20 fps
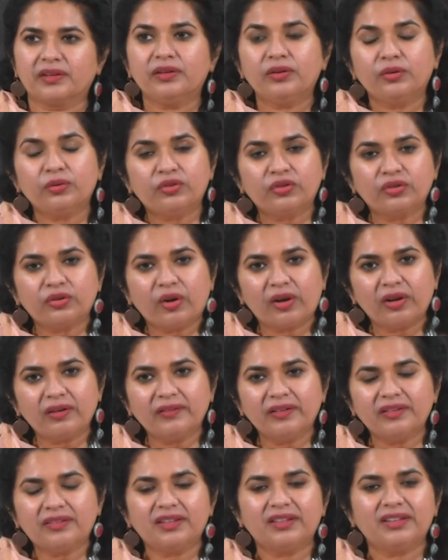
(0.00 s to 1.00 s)
You should
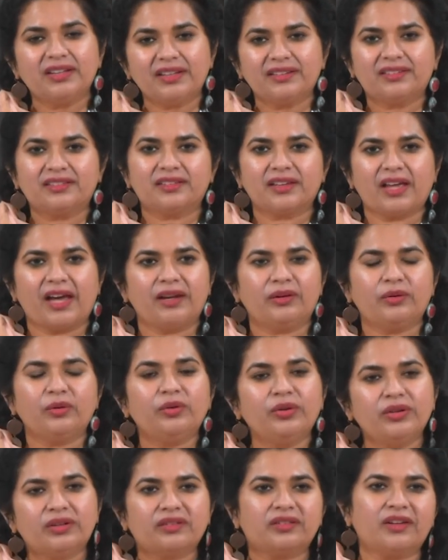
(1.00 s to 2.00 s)
always say, yes, I
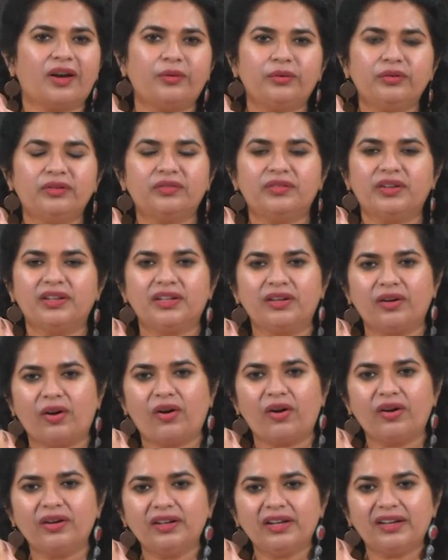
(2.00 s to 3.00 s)
know it sounds very
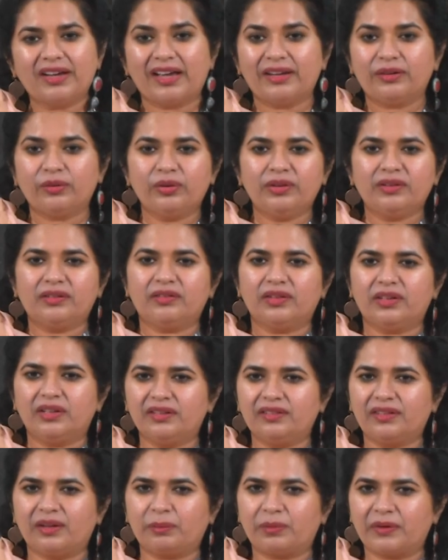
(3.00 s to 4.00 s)
odd, I know it is
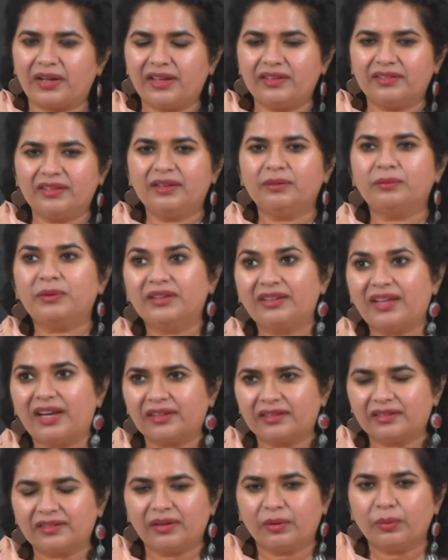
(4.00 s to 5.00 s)
very surprising, but
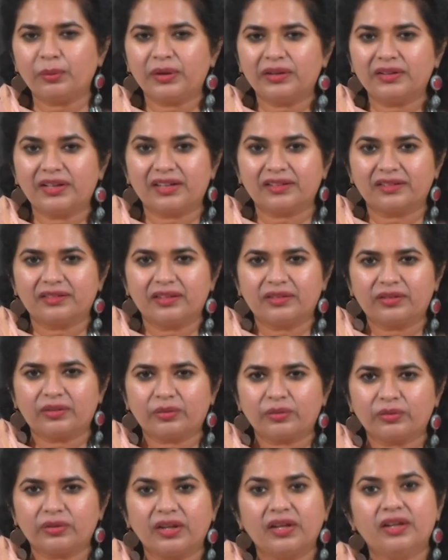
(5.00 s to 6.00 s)
that is the way, that is the
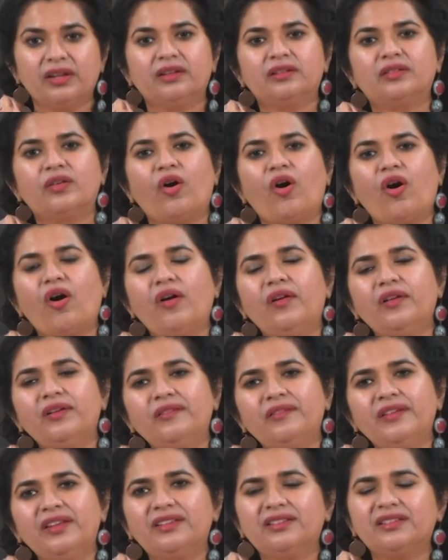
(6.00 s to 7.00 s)
truth. So,
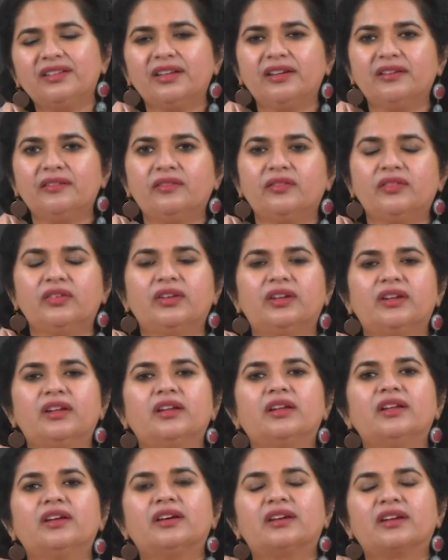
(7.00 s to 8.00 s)
always give
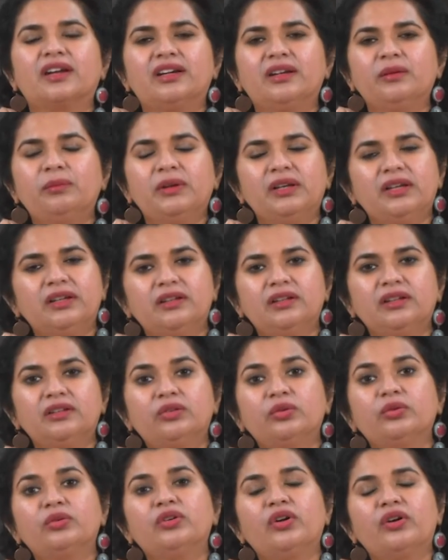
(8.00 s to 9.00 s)
credibility
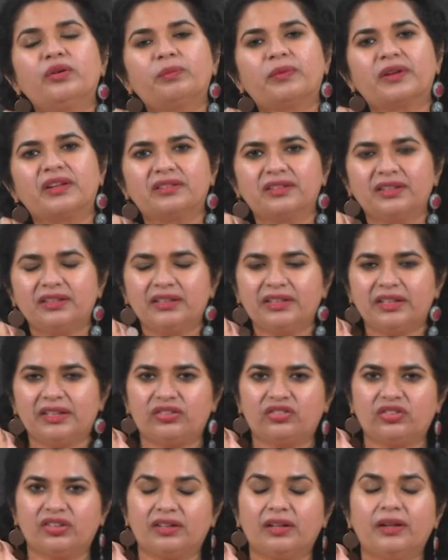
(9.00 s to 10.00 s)
to your
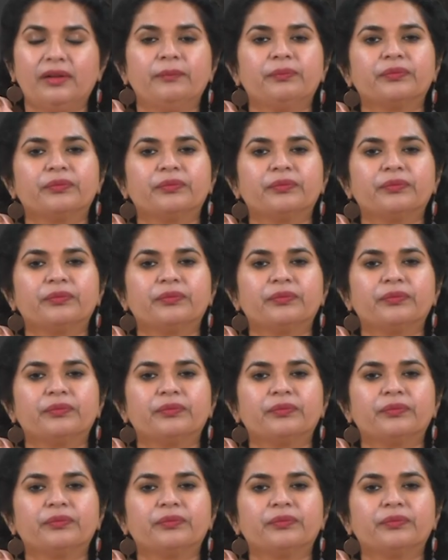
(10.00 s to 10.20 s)
presentation.